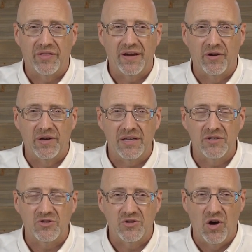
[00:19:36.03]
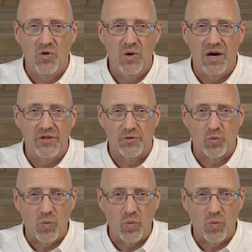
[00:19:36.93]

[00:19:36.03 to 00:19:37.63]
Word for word: There is no other